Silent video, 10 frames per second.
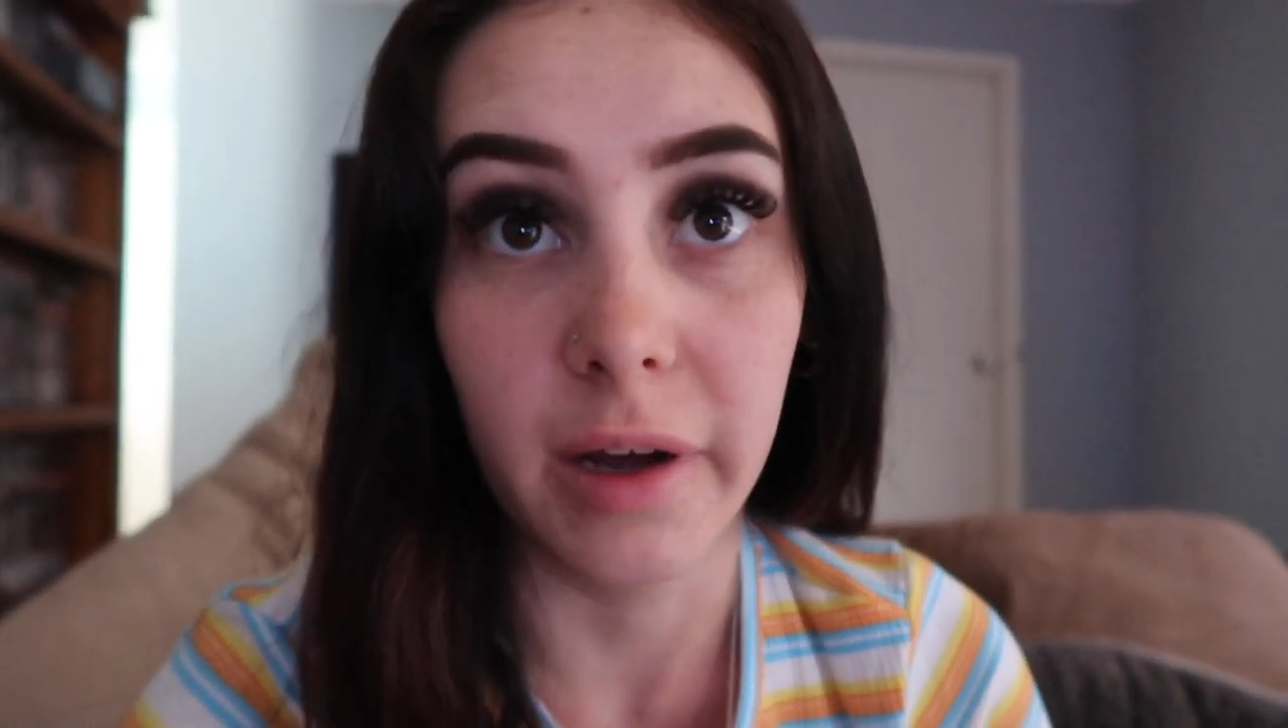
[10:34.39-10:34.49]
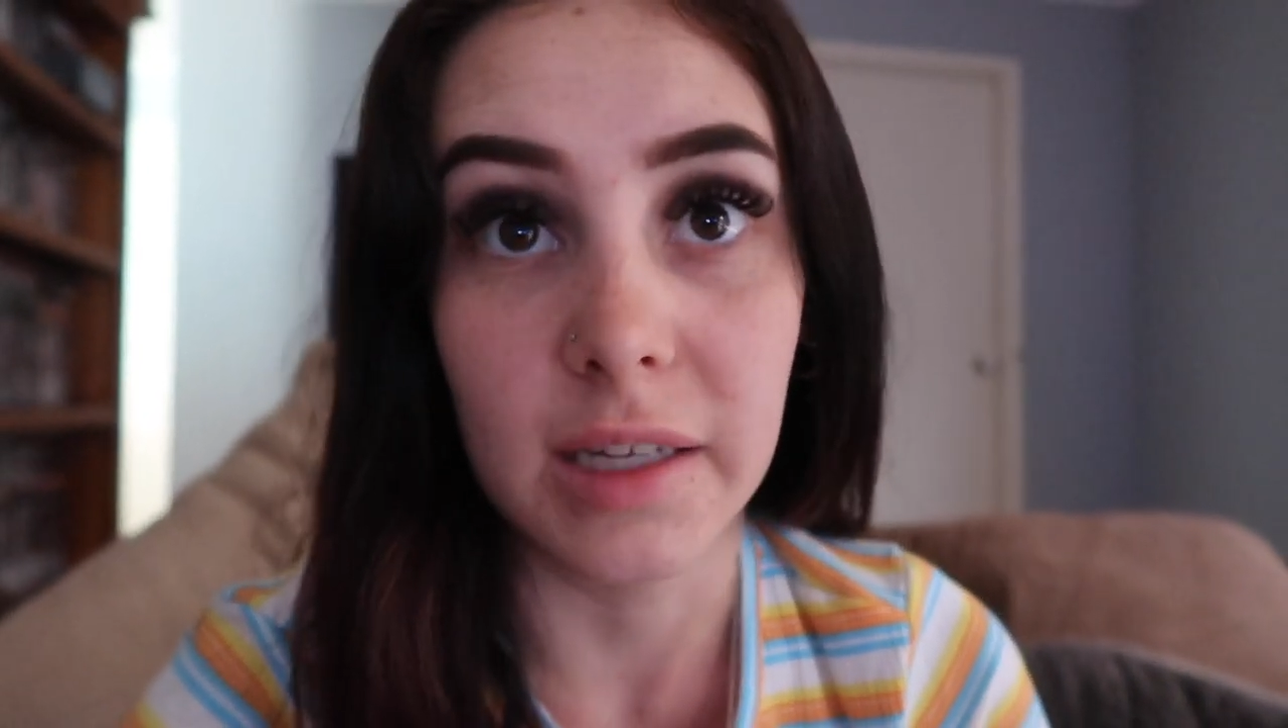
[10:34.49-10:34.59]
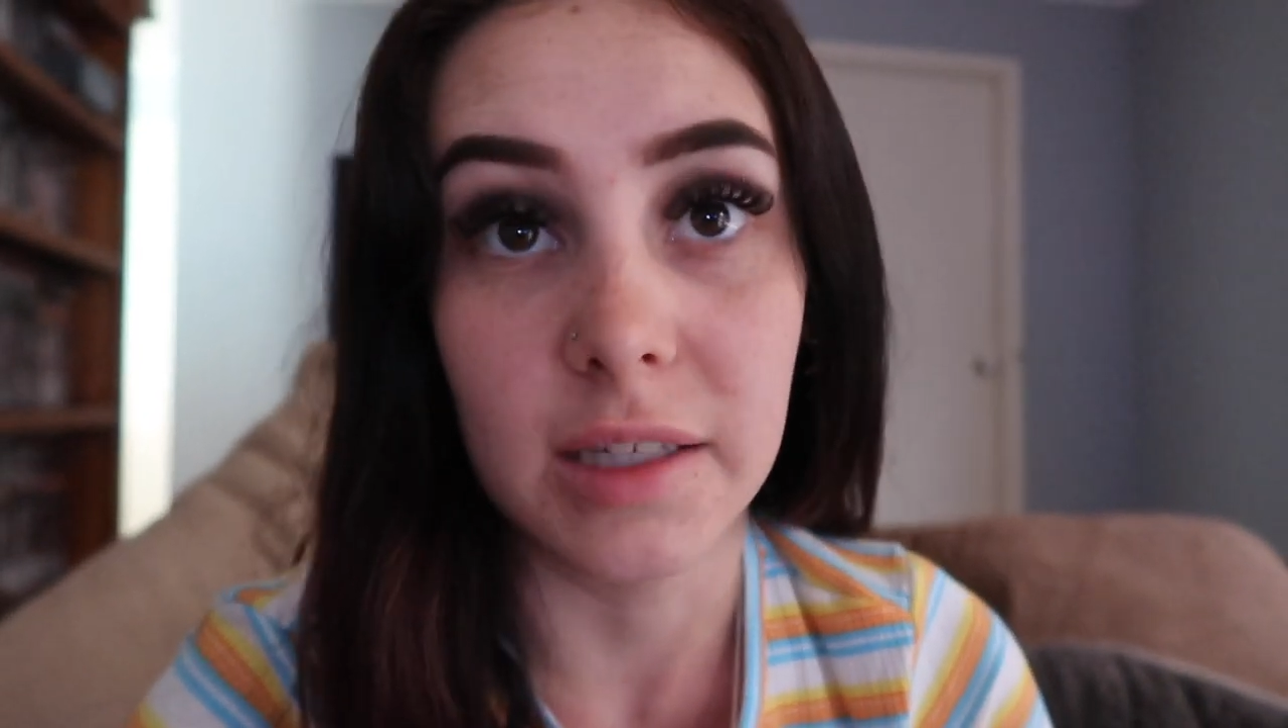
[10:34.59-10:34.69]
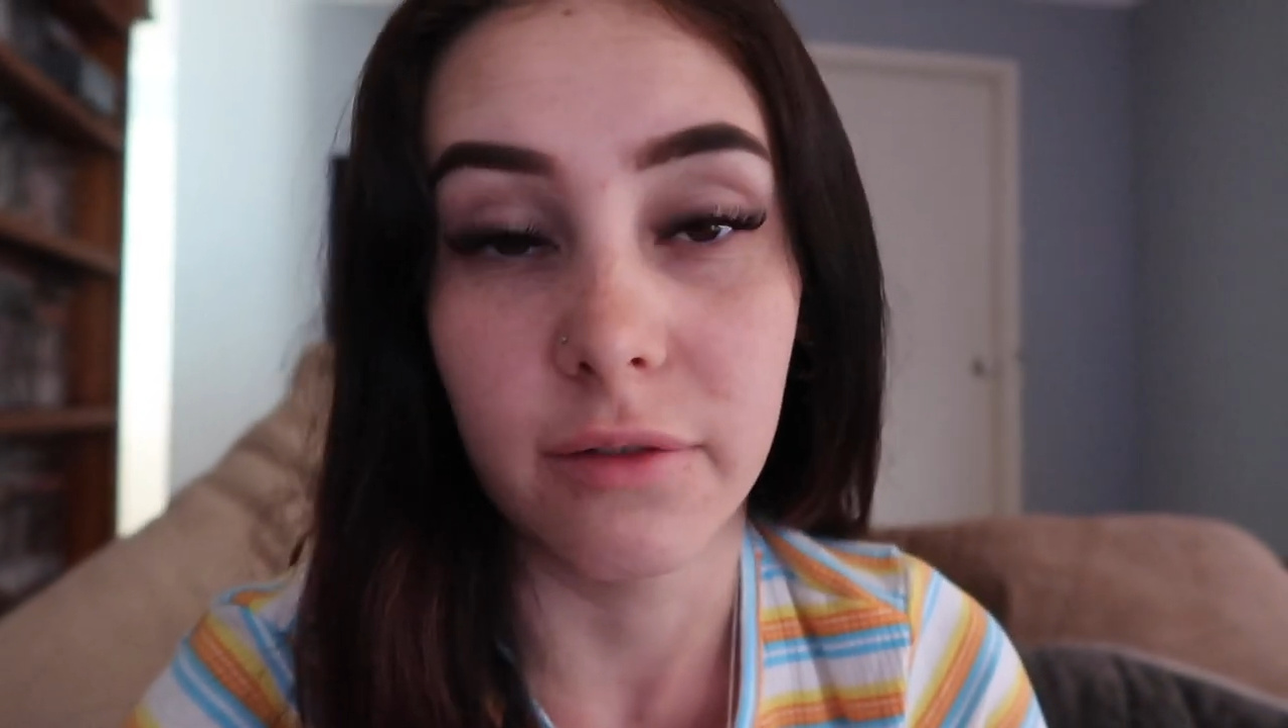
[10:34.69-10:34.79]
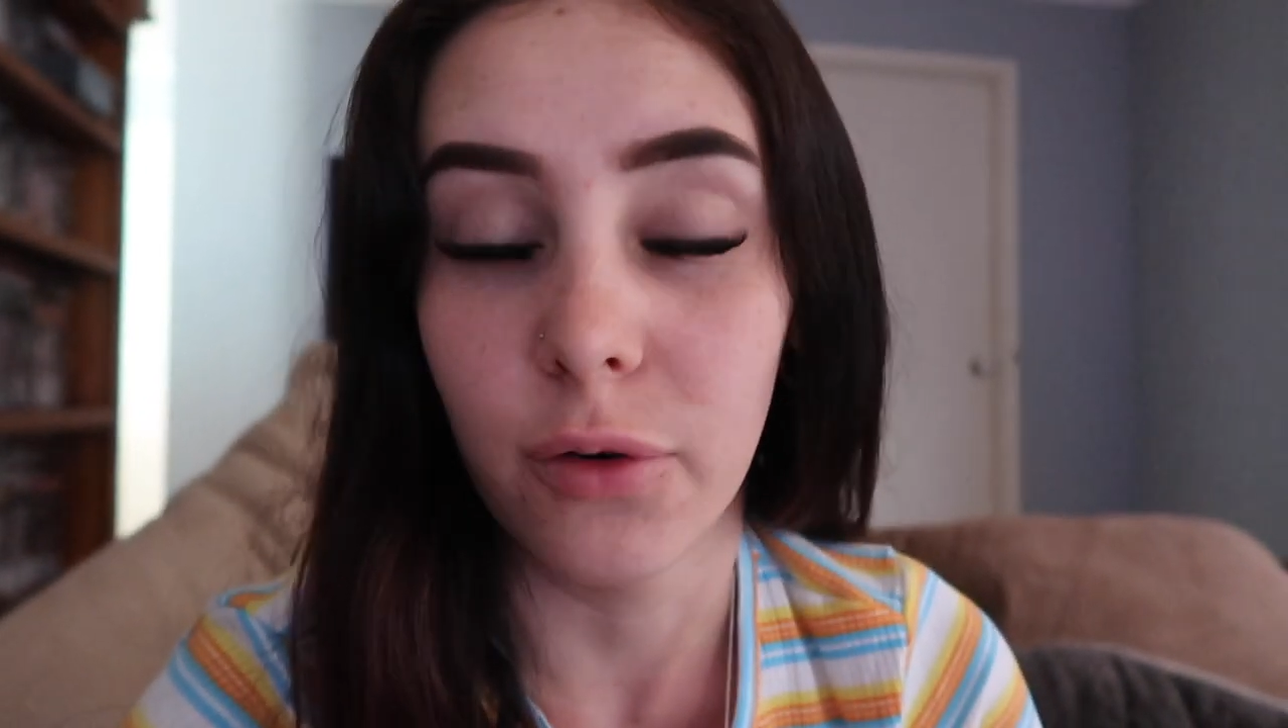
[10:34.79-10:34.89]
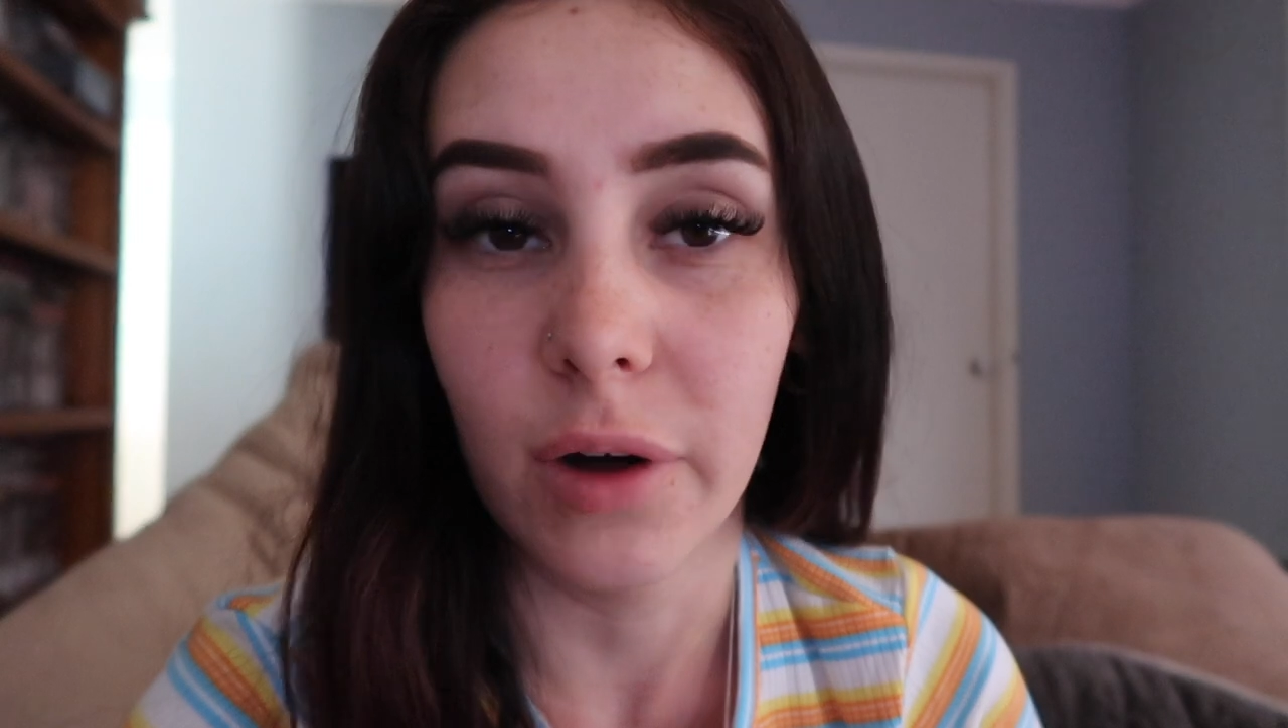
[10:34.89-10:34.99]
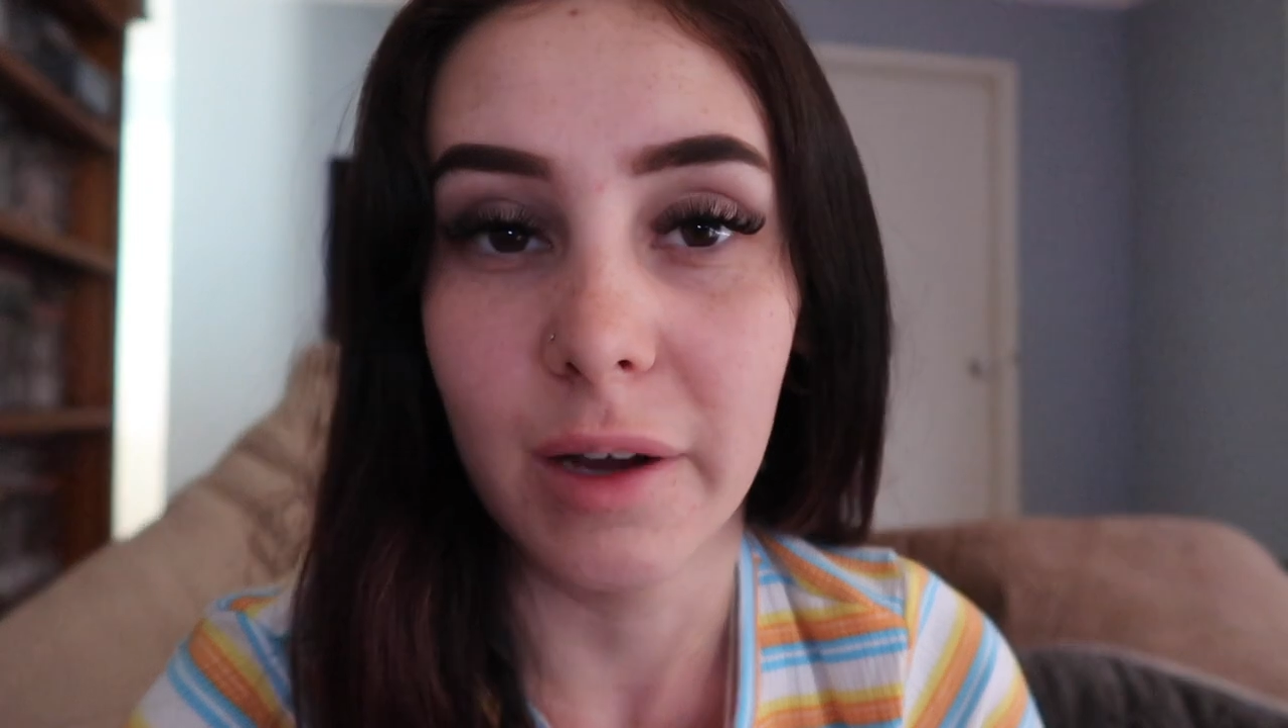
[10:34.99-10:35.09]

exit for